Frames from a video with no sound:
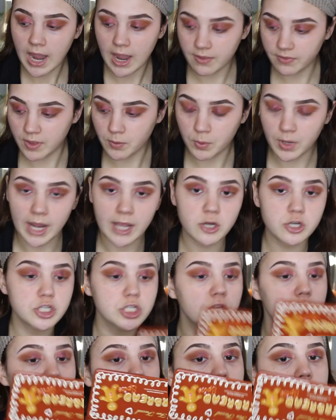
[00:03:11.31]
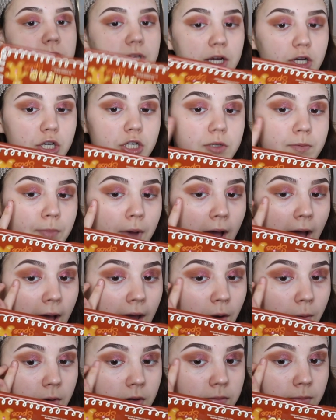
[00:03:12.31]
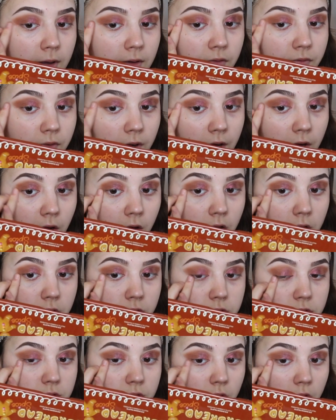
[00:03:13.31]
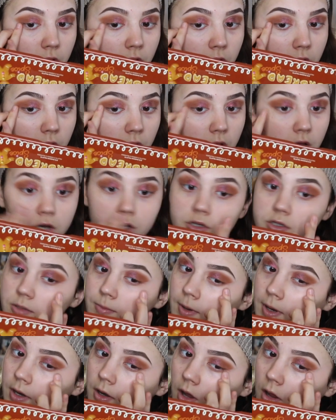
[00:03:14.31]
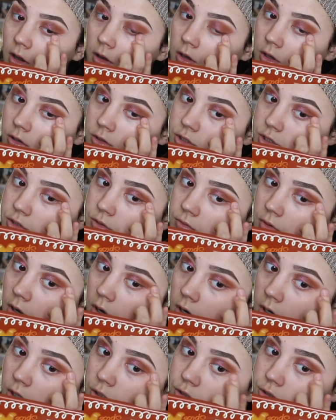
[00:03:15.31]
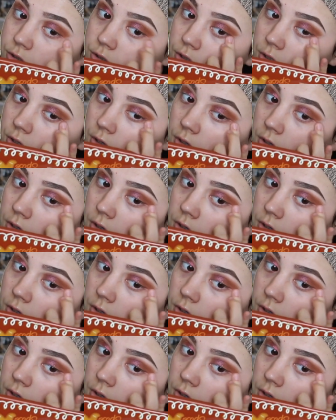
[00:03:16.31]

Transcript: And then what I usually do is I just pat it with my fingers just to make it not look too harsh.